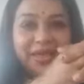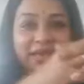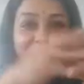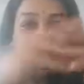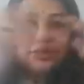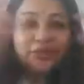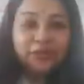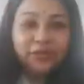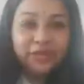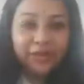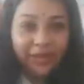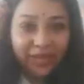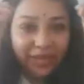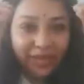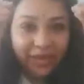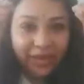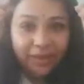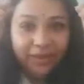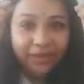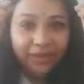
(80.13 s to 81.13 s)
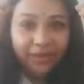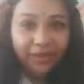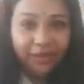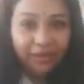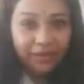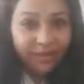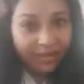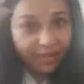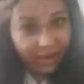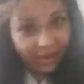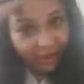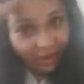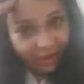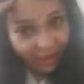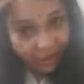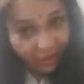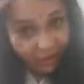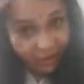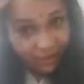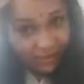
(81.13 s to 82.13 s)
So the hair
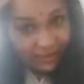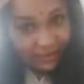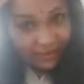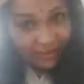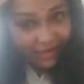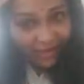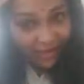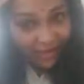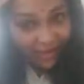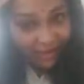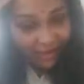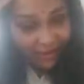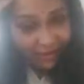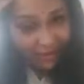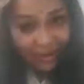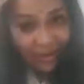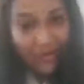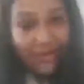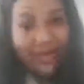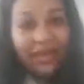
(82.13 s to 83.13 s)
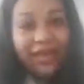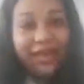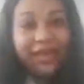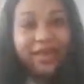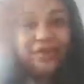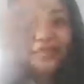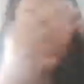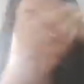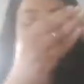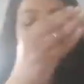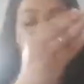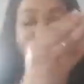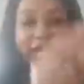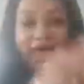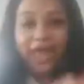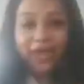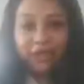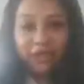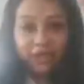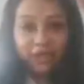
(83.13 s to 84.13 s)
that we see here is
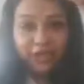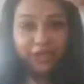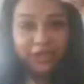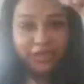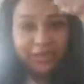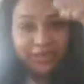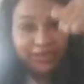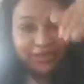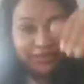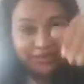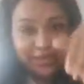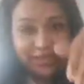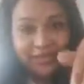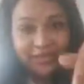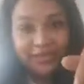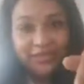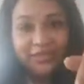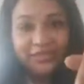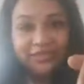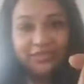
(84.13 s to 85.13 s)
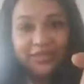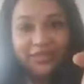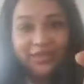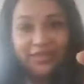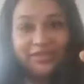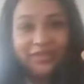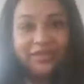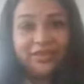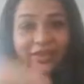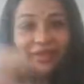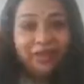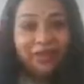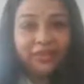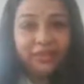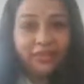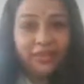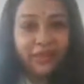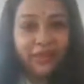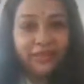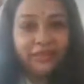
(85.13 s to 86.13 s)
actually inside the skin.
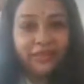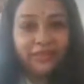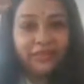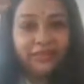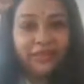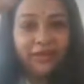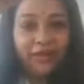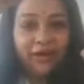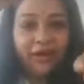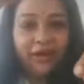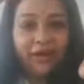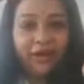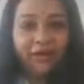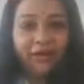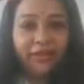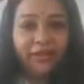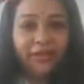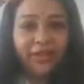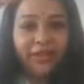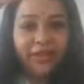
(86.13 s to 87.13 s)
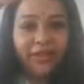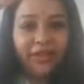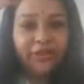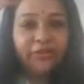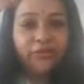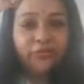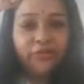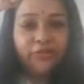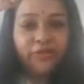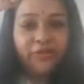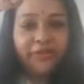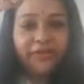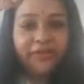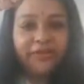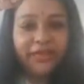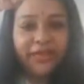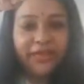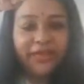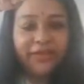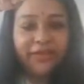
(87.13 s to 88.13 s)
It is the hair root is
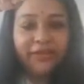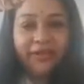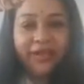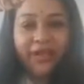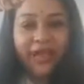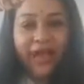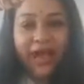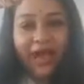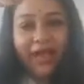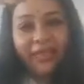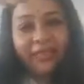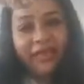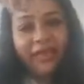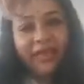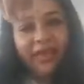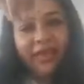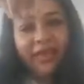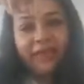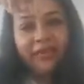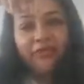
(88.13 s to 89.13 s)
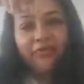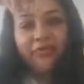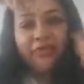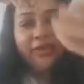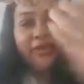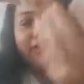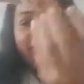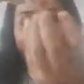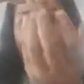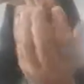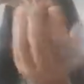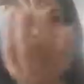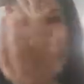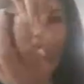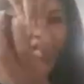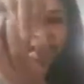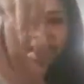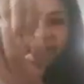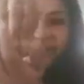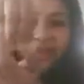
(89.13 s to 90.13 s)
there, and the hair root is
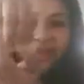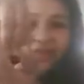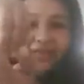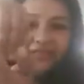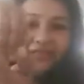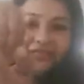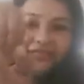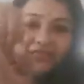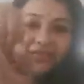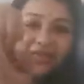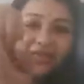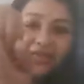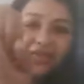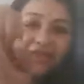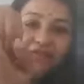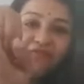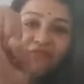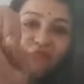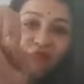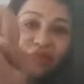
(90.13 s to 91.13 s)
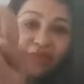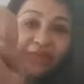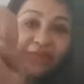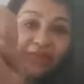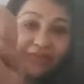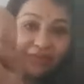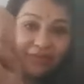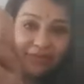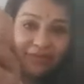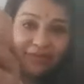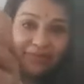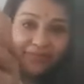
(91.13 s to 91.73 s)
again encased in a follicle.